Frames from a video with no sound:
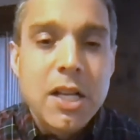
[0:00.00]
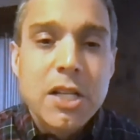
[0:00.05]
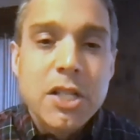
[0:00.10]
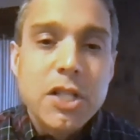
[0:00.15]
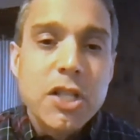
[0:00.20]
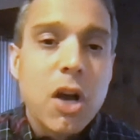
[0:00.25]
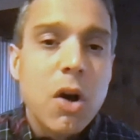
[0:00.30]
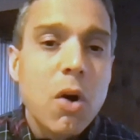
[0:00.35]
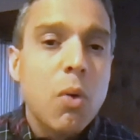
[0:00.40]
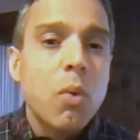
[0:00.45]

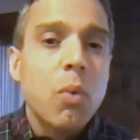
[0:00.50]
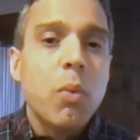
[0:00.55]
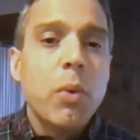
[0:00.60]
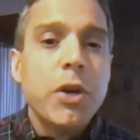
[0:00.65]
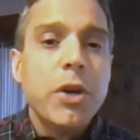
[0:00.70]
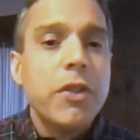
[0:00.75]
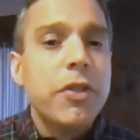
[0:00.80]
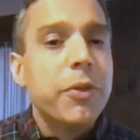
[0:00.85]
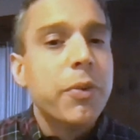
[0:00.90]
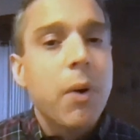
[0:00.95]
So
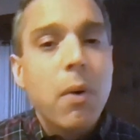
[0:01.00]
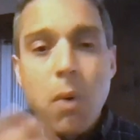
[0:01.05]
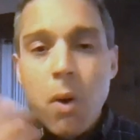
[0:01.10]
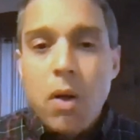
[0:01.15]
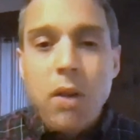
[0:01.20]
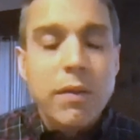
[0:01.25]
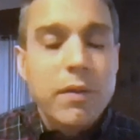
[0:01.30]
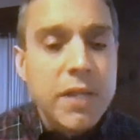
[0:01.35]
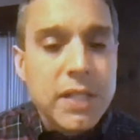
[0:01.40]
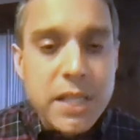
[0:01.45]
when you throw
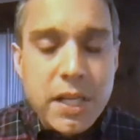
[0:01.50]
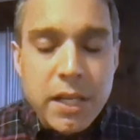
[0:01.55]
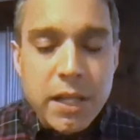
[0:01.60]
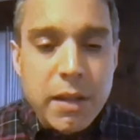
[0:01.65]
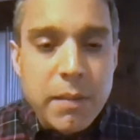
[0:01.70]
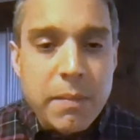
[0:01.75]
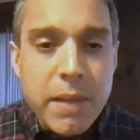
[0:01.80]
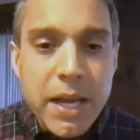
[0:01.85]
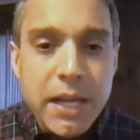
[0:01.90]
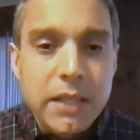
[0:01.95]
all of this into
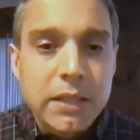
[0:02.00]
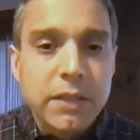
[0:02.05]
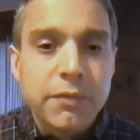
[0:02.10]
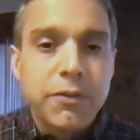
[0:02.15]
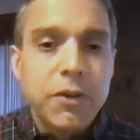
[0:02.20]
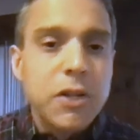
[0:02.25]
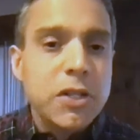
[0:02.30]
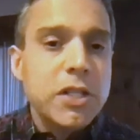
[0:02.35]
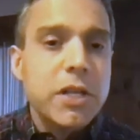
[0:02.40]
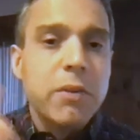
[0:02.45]
the mix,
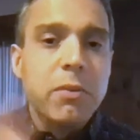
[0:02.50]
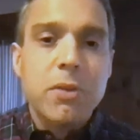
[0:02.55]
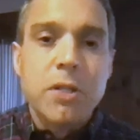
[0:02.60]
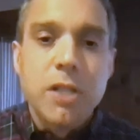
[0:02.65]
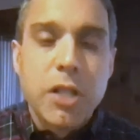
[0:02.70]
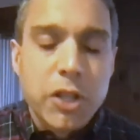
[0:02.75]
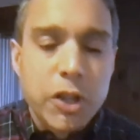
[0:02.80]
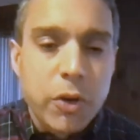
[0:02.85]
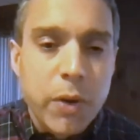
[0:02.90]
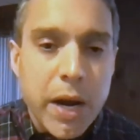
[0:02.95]
first it
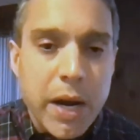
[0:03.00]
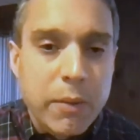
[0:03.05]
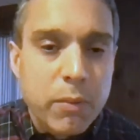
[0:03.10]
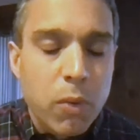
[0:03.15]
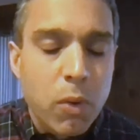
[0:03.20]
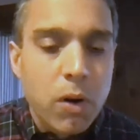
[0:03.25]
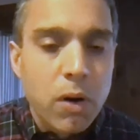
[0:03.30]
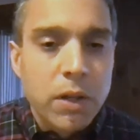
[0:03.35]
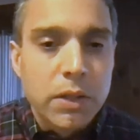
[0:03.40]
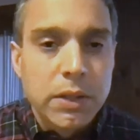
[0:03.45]
was the trade
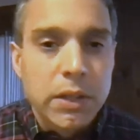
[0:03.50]
war.